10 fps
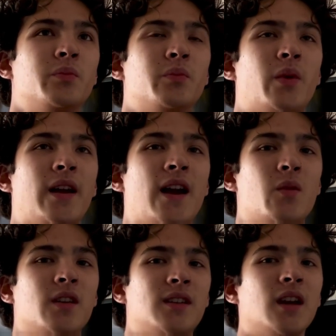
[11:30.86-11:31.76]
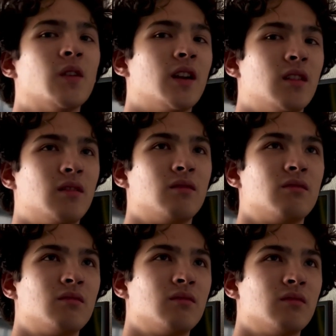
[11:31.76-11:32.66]
But I kinda wanna decorate it
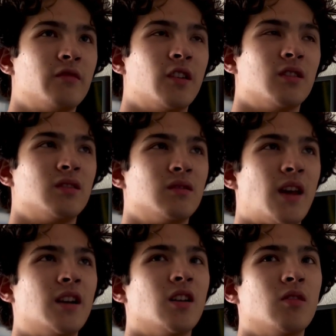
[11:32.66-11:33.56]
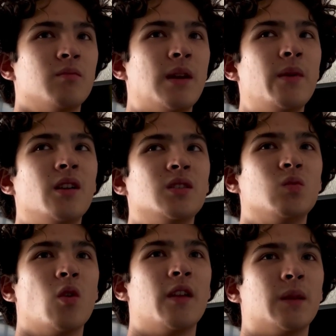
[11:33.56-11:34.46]
first. I don't know. Maybe I just
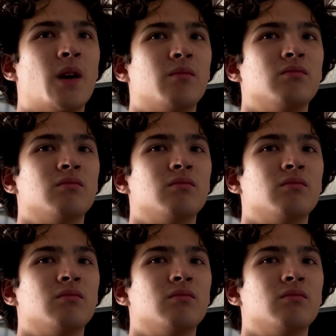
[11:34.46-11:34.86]
won't hang them up.